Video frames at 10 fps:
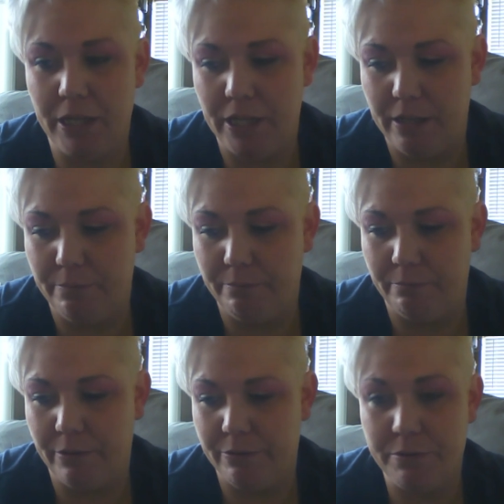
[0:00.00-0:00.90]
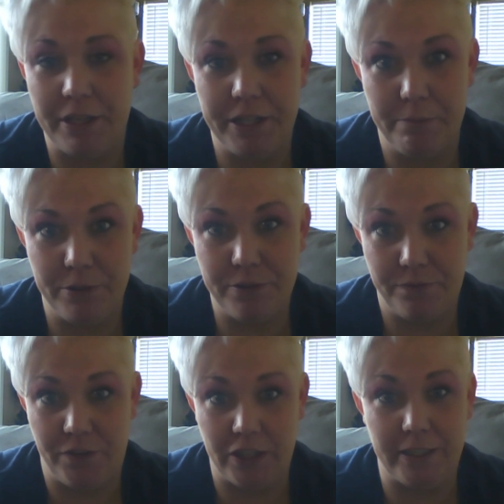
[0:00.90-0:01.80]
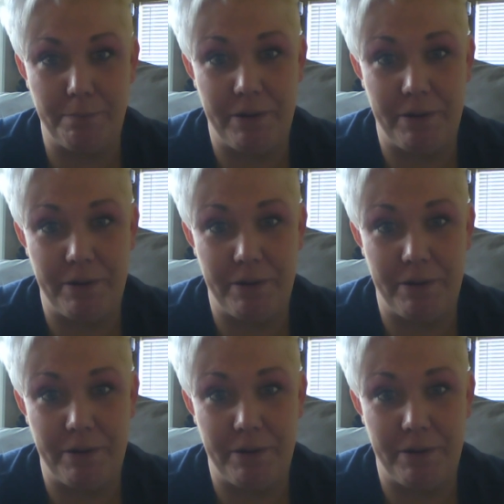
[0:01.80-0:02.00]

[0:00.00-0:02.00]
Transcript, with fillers: Um, it was probably the most fucked up